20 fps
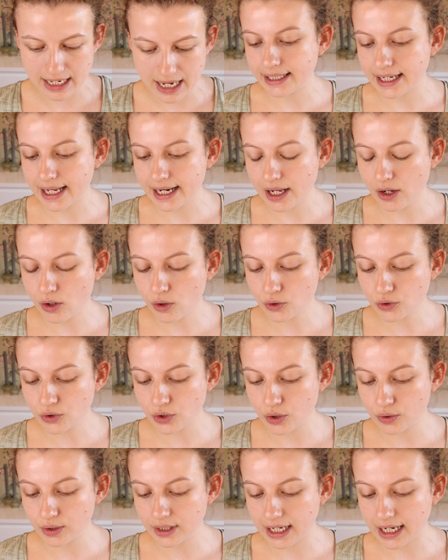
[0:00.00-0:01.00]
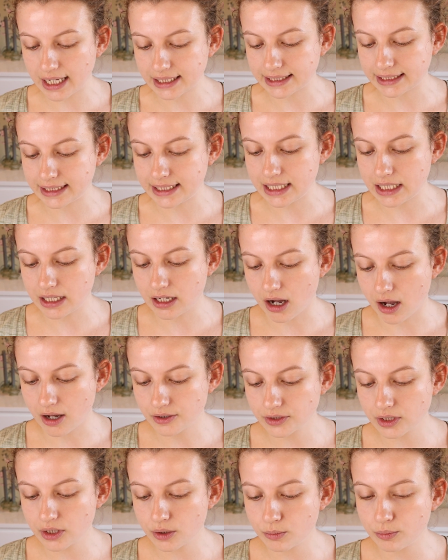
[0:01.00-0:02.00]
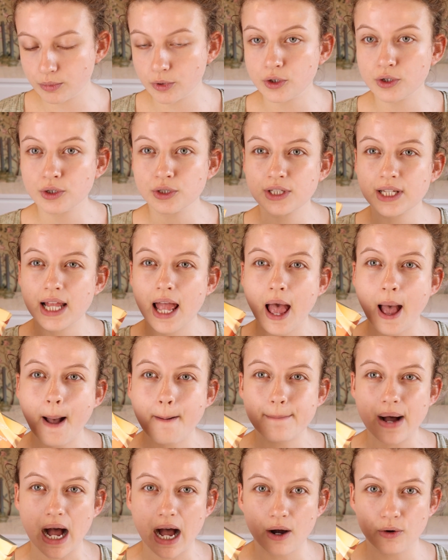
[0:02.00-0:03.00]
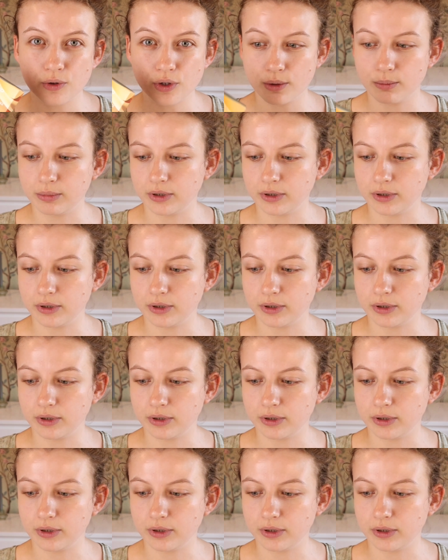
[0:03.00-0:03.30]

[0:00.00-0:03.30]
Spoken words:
And then I also got the Contour Boost powder